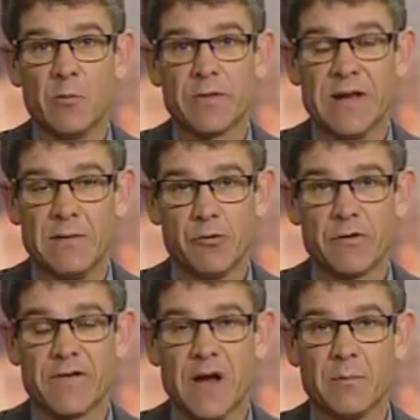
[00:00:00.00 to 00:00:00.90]
with a number
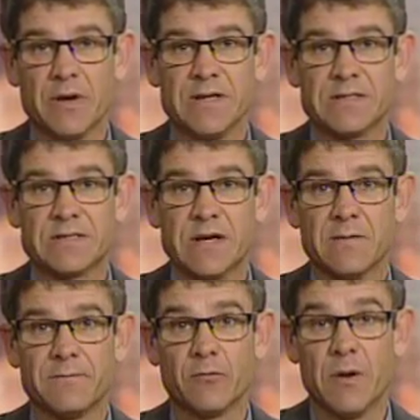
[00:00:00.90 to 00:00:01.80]
of companies
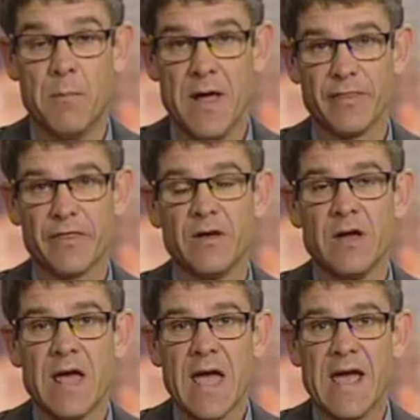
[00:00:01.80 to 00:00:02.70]
for a month,
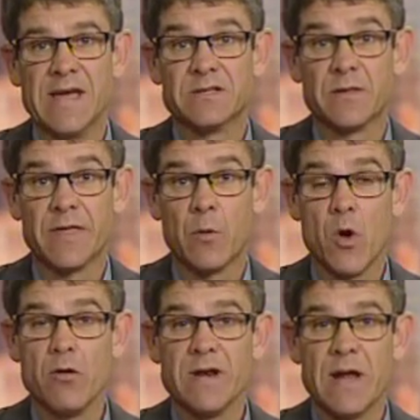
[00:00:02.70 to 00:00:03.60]
and there
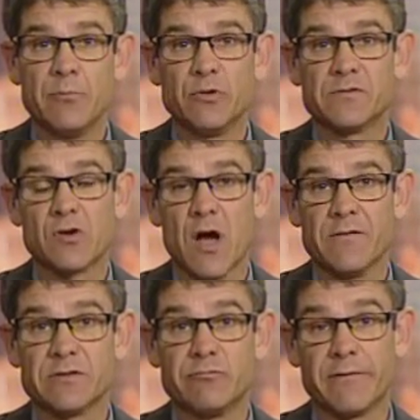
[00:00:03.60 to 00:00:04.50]
were a number of
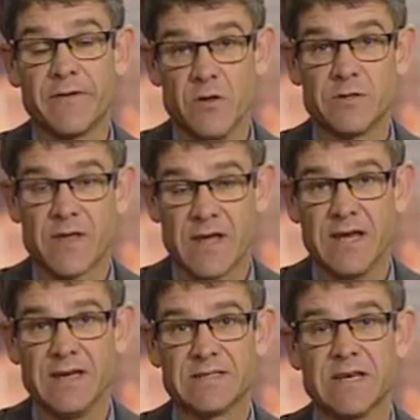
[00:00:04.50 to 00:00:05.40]
drivers refused the
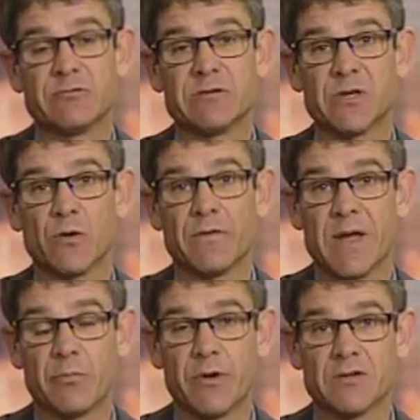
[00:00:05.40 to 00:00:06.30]
keys as a result of
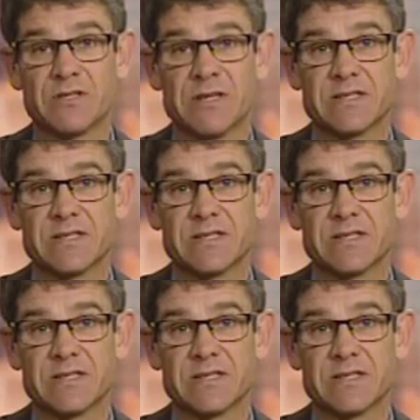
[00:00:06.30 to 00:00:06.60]
that process.